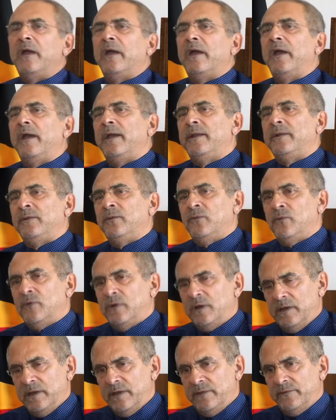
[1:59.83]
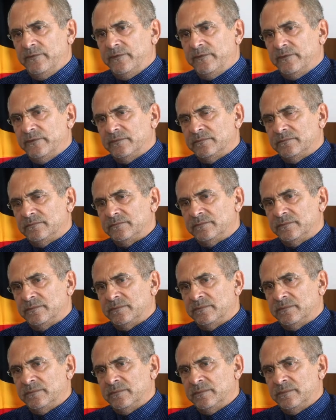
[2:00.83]
and would leave
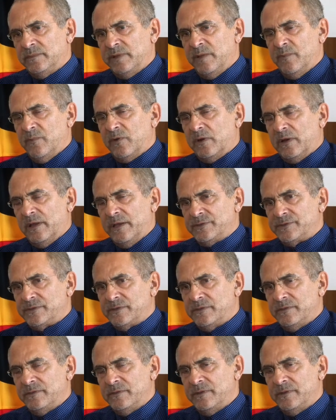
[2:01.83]
Timor-Leste,